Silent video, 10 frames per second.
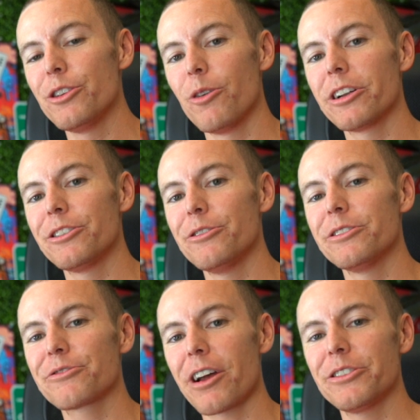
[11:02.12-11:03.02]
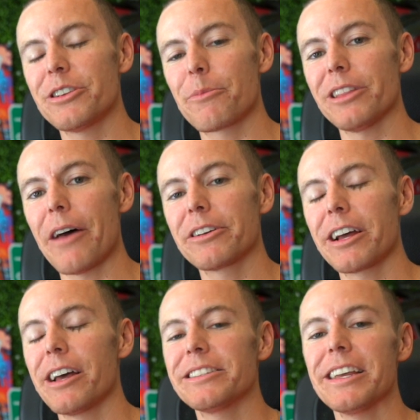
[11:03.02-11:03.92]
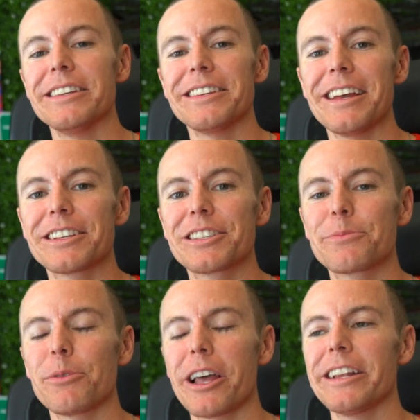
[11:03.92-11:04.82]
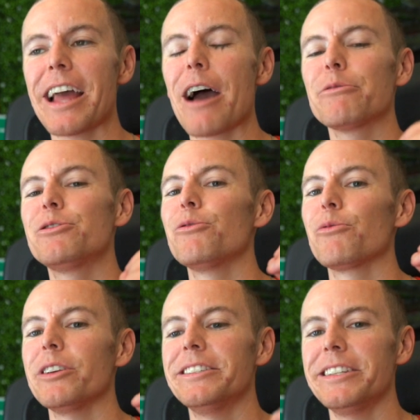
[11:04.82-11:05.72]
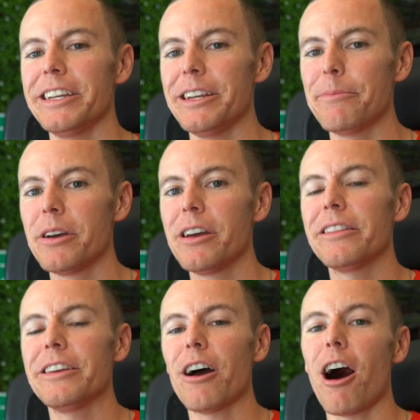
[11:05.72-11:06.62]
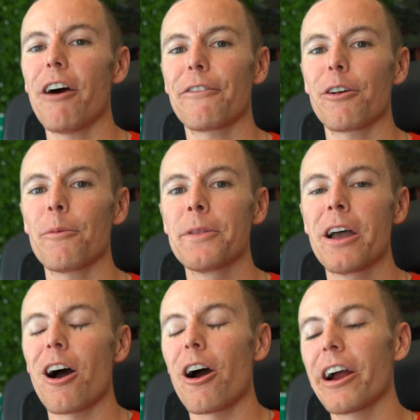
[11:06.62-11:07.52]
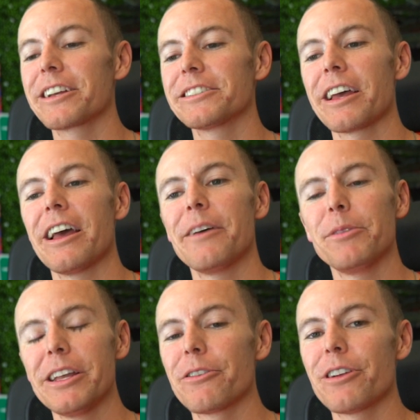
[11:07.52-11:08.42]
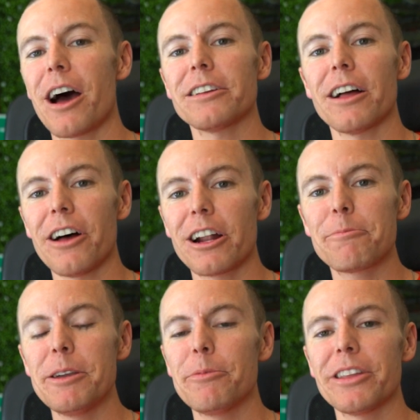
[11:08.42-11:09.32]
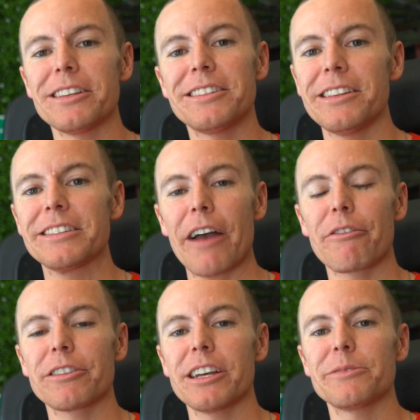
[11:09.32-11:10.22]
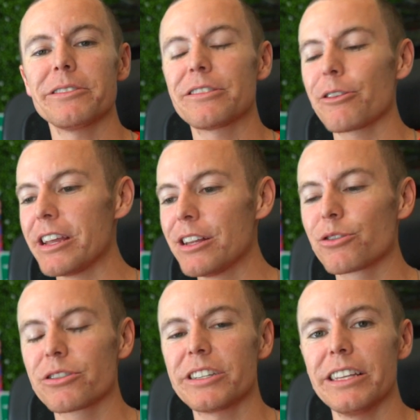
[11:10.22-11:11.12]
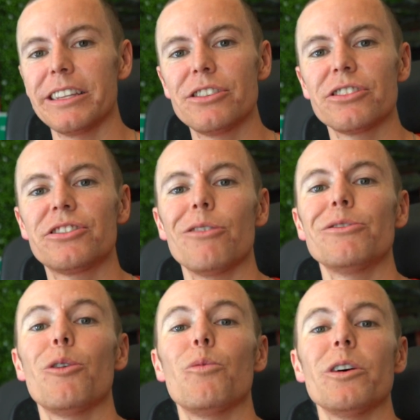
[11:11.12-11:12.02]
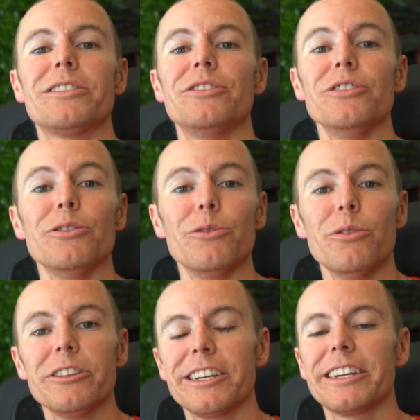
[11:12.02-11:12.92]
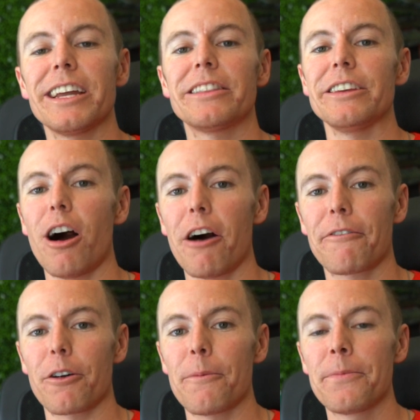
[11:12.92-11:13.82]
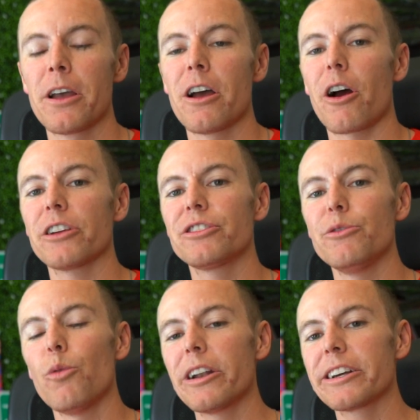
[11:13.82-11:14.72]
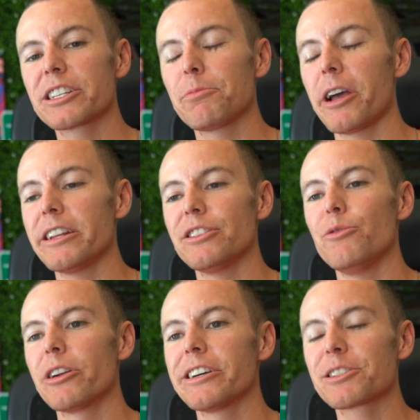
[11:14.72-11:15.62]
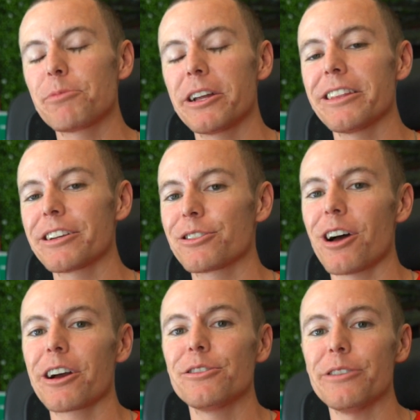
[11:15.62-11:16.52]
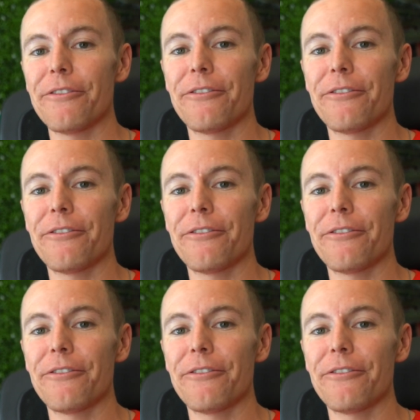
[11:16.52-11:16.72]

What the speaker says: you want to do in strategy number 11, guys, is explain how to redeem the offer. All right, because believe it or not, a lot of people, they see these advertisements, they're interested, they just don't know what to do to get the offer. All right, so you want to explain, and you want to explain it like you're talking to a